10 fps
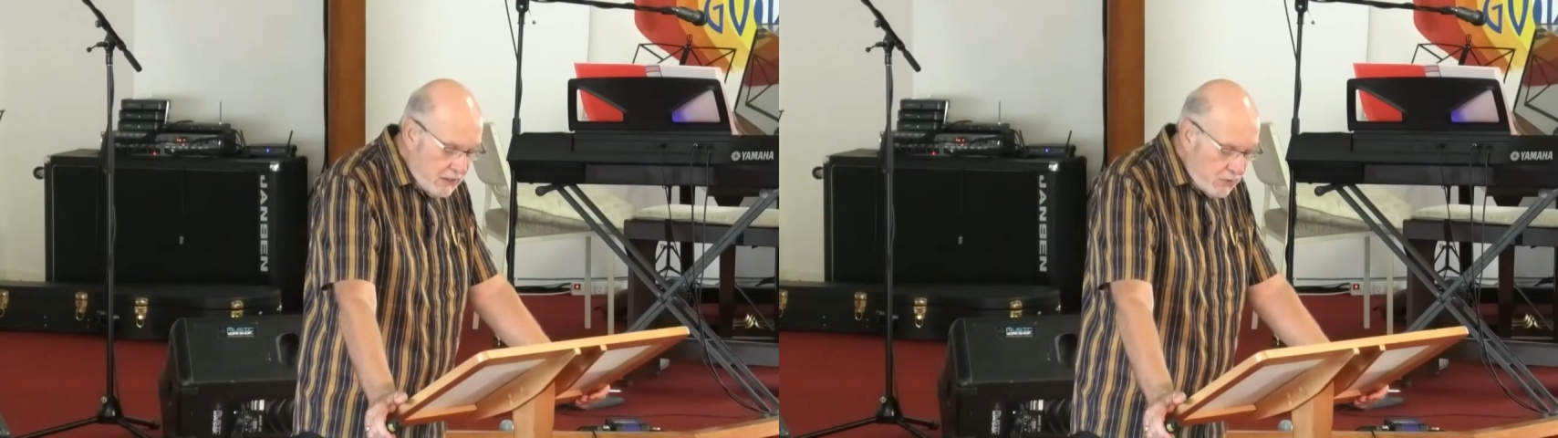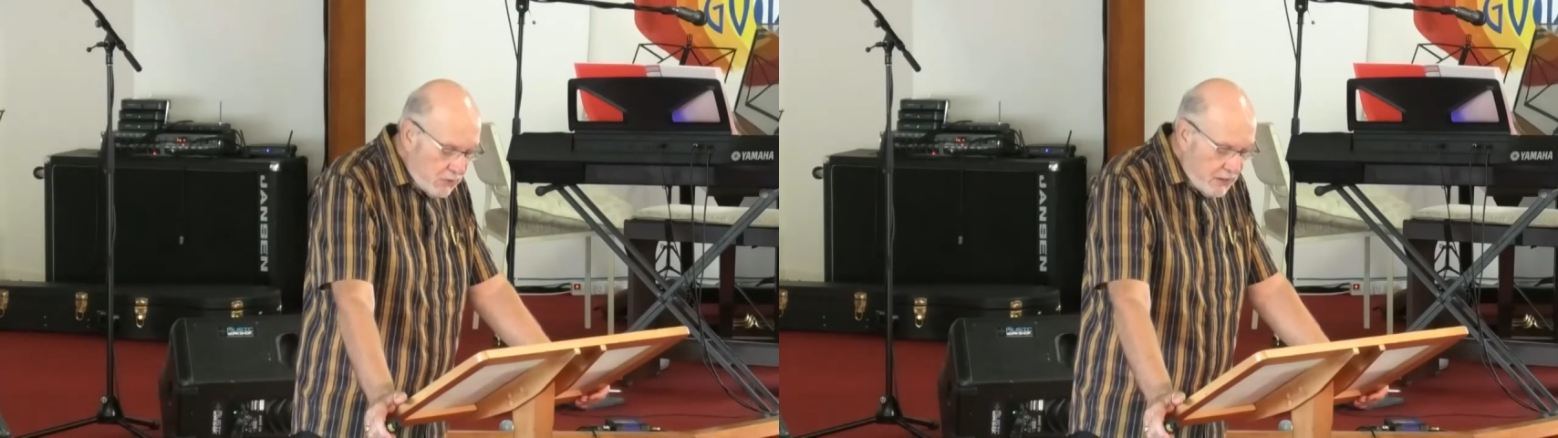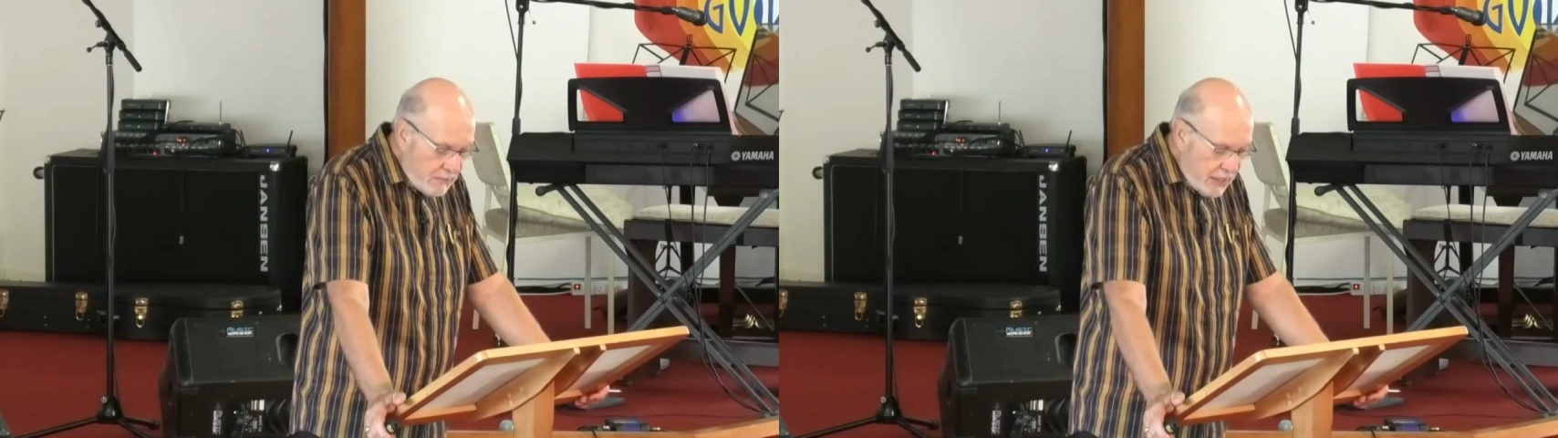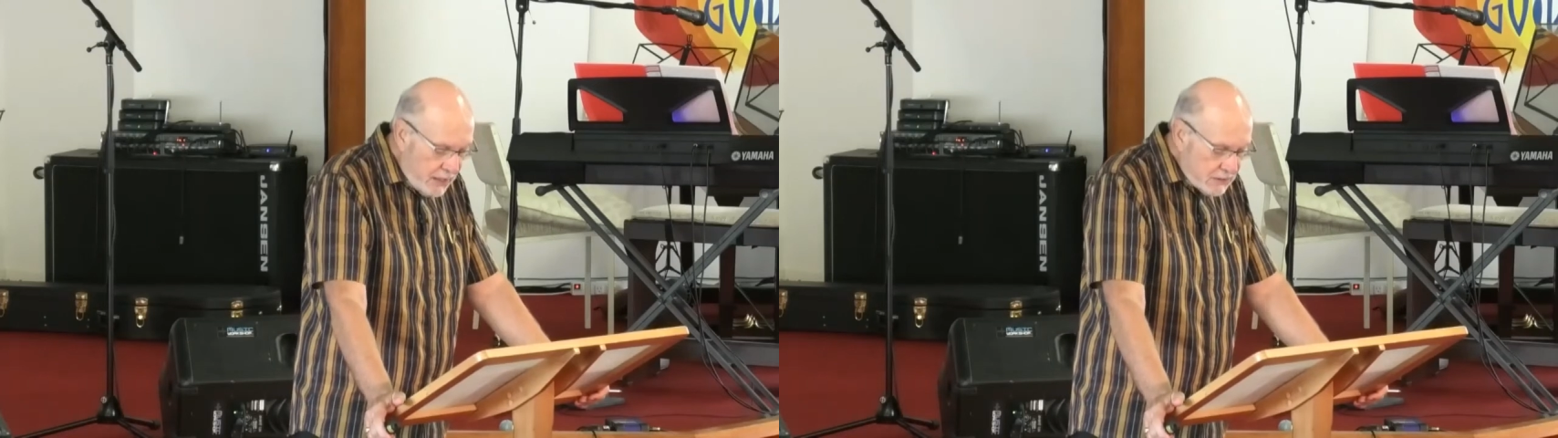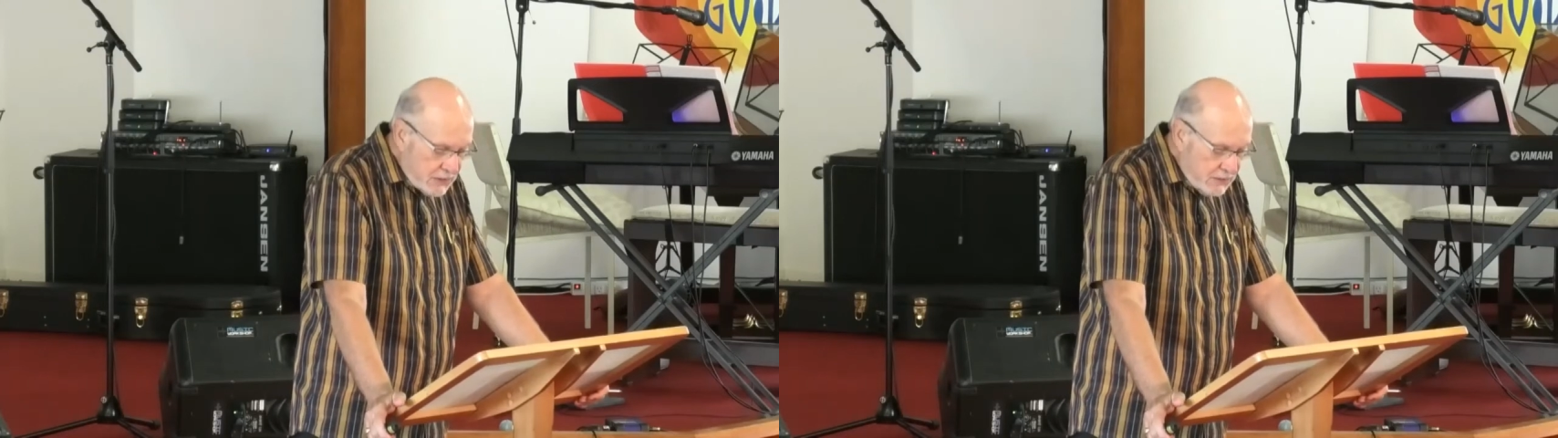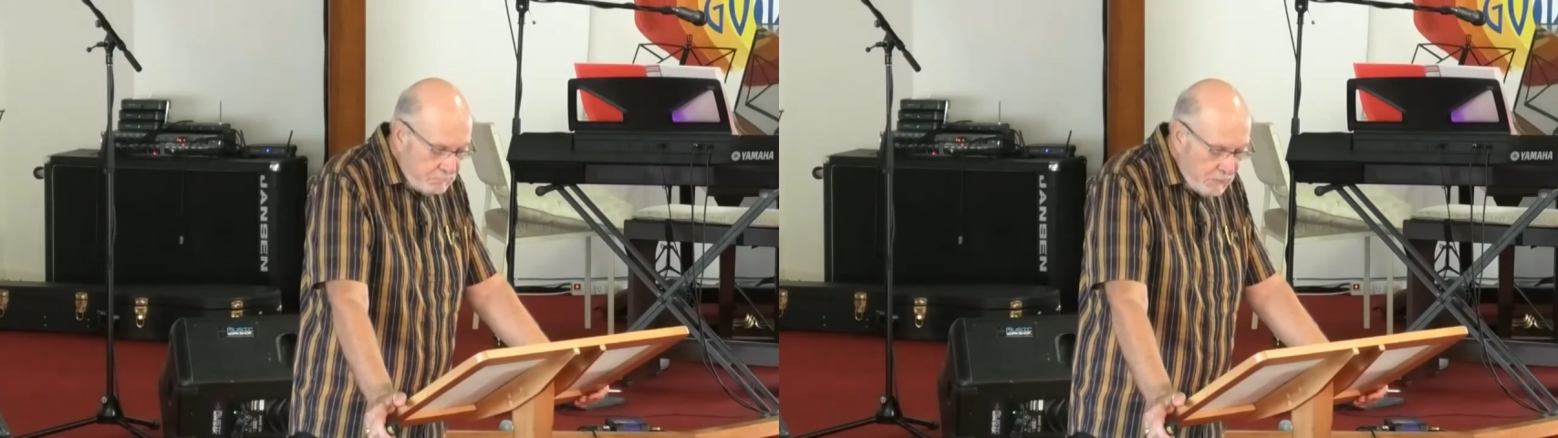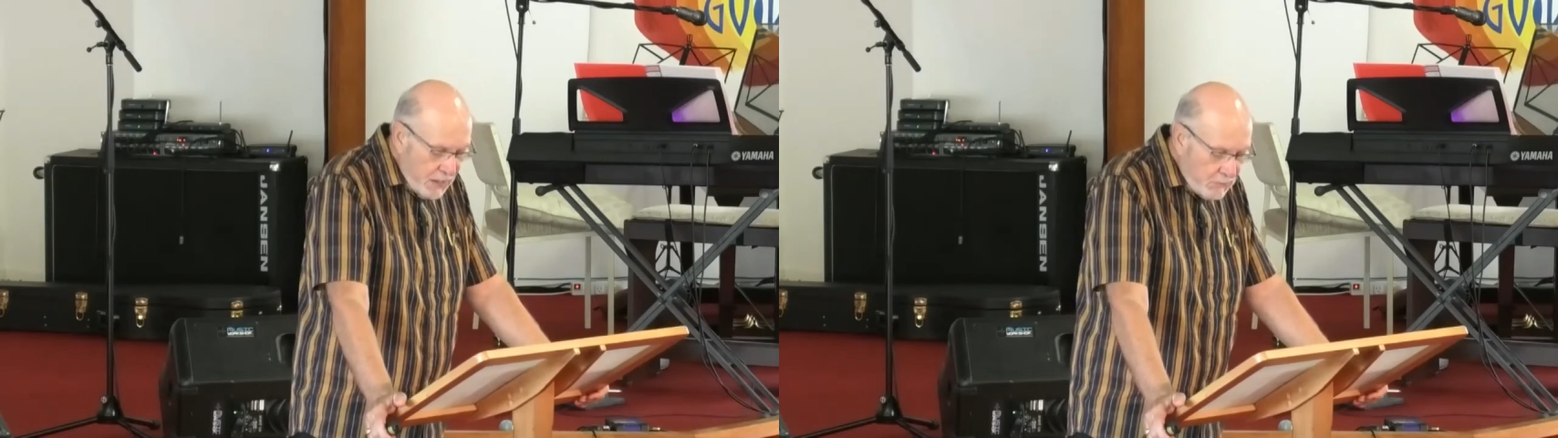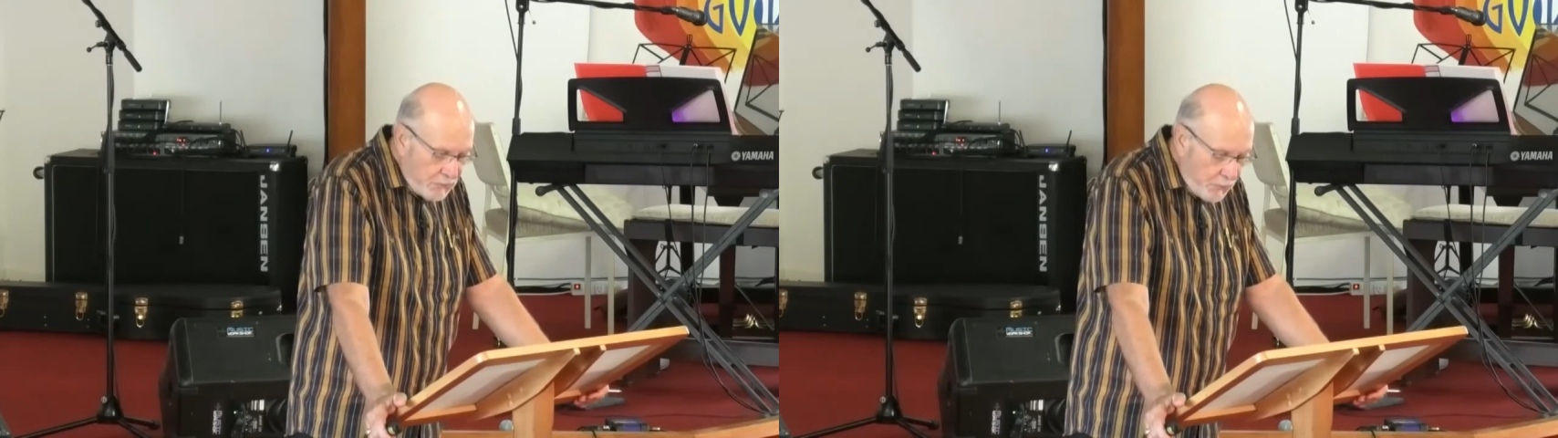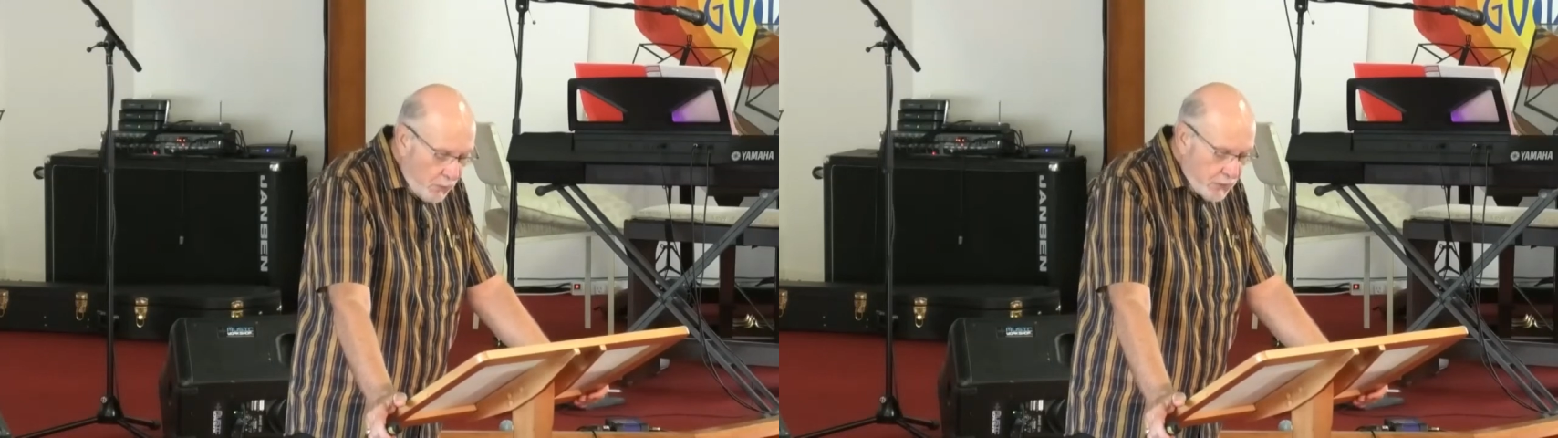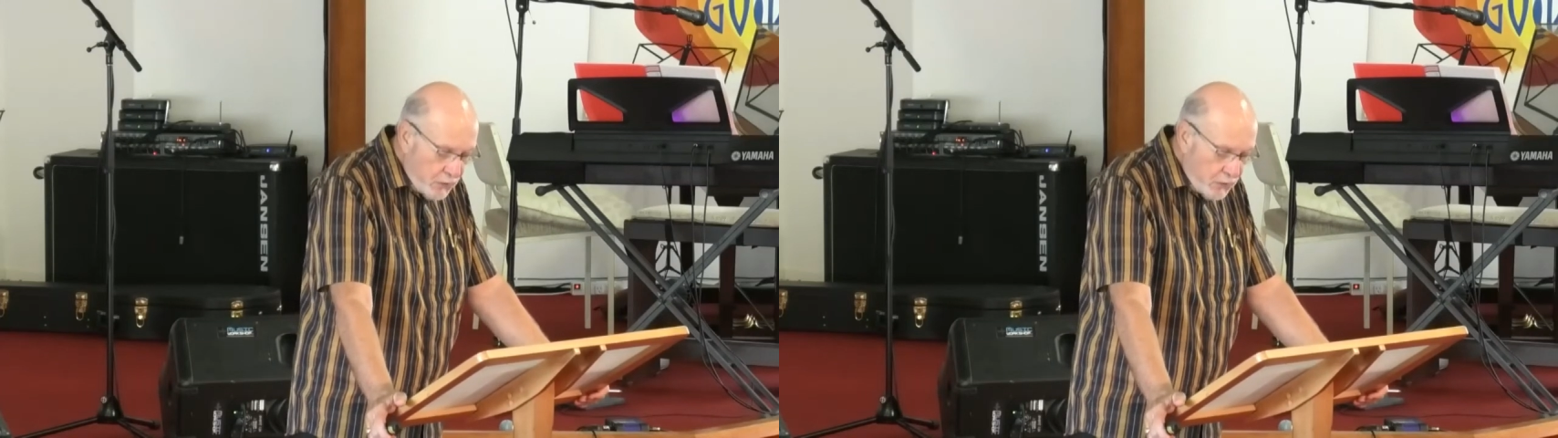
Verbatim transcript: mountain before the Lord.